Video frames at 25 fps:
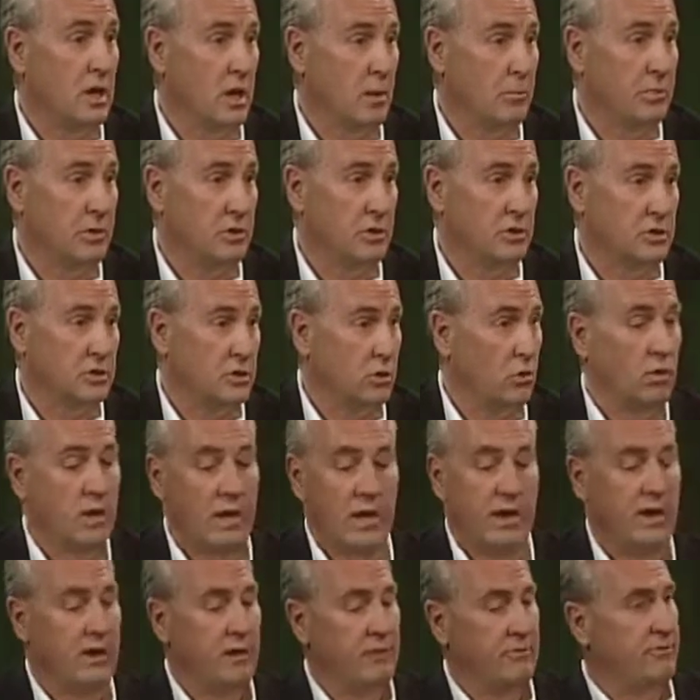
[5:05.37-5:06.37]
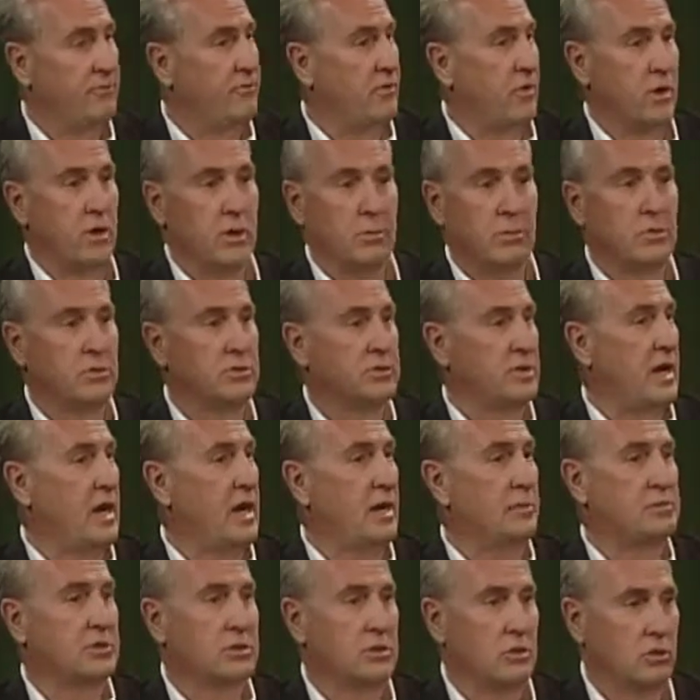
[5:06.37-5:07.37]
companies. So farmers,
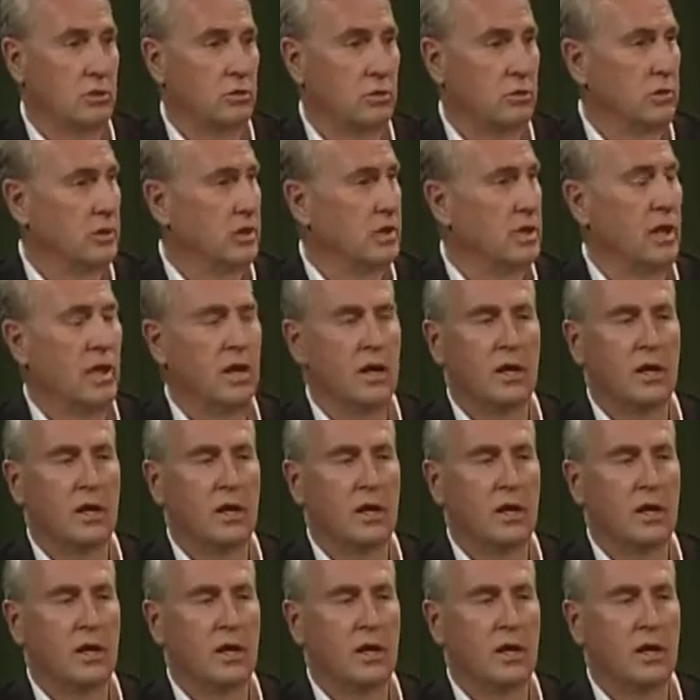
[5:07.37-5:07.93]
absolutely.